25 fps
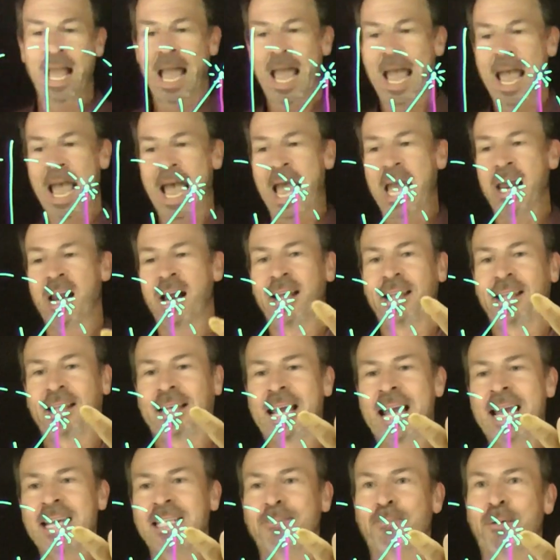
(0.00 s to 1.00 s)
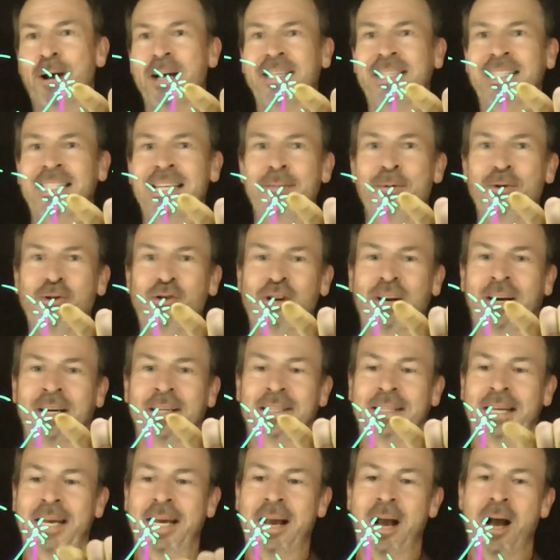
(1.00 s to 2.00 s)
And I guess by symmetry, I can
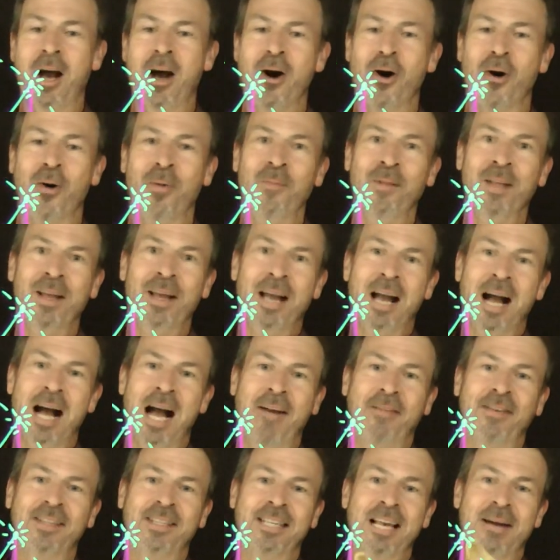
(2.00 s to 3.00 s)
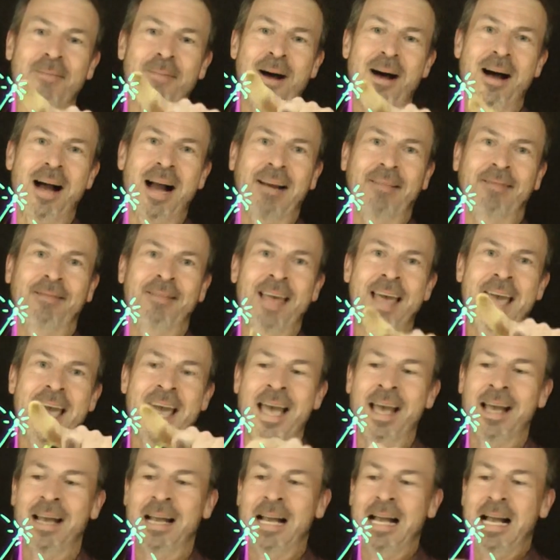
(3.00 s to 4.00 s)
see, oh, I have some height
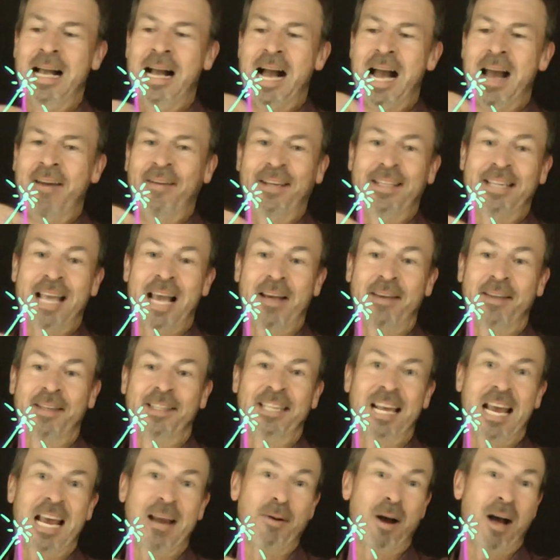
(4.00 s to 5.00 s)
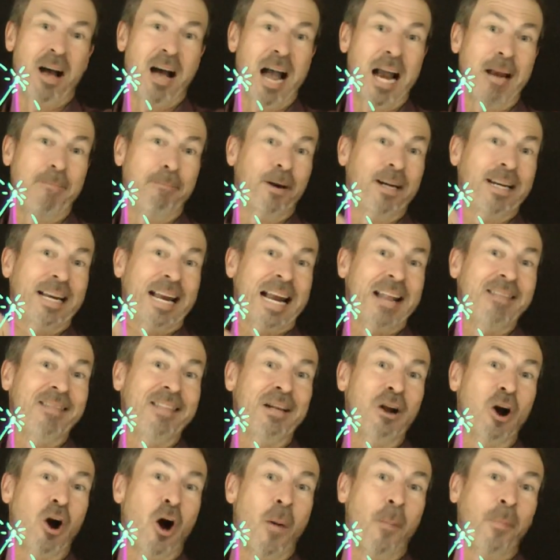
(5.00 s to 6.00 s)
there. I have exactly the same height, but in
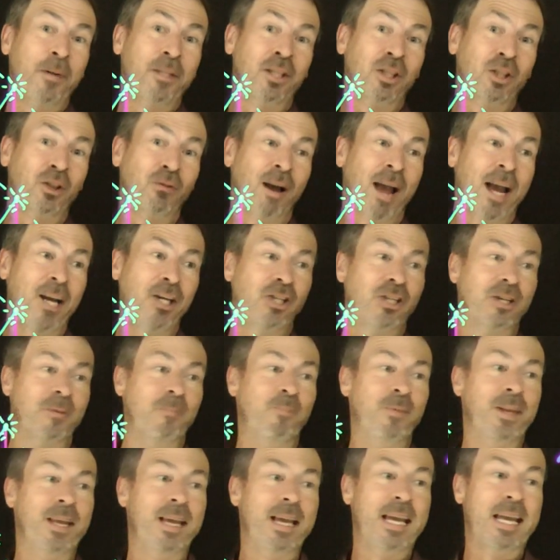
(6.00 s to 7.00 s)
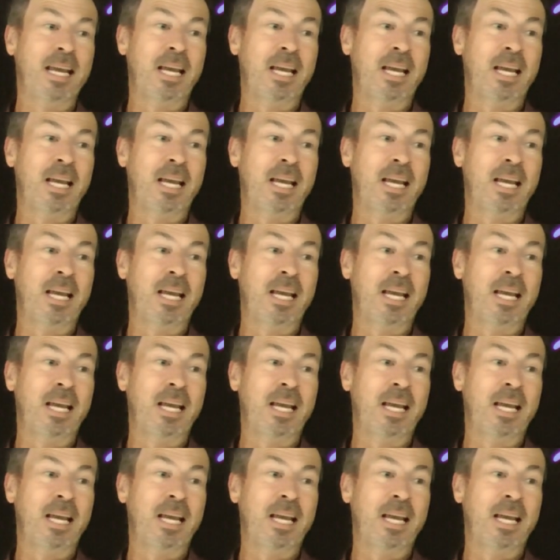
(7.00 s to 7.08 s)
the opposite direction.